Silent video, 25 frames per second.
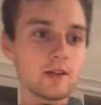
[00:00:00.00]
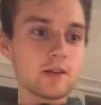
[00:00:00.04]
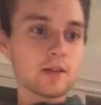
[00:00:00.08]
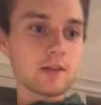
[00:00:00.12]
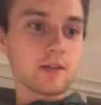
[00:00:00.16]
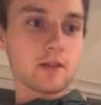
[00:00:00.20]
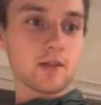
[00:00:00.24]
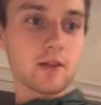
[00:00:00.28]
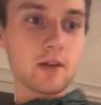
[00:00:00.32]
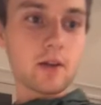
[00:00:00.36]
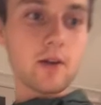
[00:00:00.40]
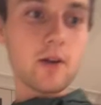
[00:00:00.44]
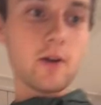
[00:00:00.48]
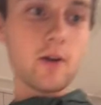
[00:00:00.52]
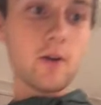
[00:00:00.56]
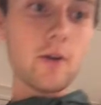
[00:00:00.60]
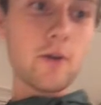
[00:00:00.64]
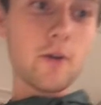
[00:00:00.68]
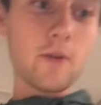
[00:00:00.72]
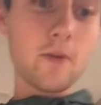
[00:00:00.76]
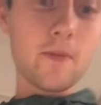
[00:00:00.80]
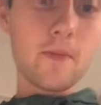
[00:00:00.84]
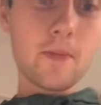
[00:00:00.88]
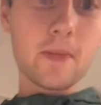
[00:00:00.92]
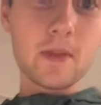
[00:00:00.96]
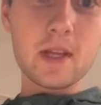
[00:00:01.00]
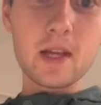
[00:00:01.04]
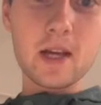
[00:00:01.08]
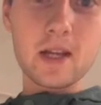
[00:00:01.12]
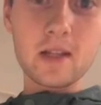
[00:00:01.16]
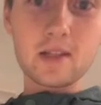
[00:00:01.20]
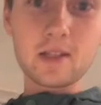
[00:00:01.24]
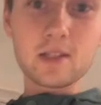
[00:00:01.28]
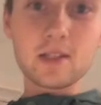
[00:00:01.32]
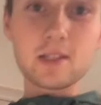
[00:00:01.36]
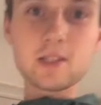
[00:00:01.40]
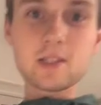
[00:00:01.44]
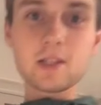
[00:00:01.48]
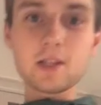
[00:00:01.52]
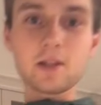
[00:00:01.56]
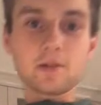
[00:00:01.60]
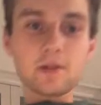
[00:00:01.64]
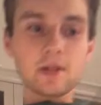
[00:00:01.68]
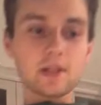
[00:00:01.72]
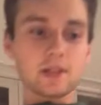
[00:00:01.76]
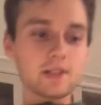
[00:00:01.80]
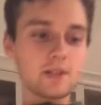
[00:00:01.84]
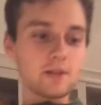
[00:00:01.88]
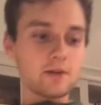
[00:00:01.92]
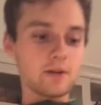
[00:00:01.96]
So yeah, let's just get
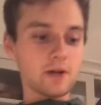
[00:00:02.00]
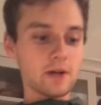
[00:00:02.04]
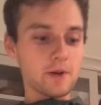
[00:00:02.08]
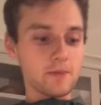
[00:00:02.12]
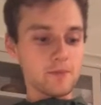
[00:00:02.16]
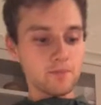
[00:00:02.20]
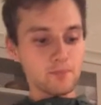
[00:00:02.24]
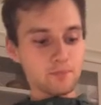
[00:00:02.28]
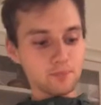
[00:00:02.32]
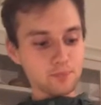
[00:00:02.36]
right to it.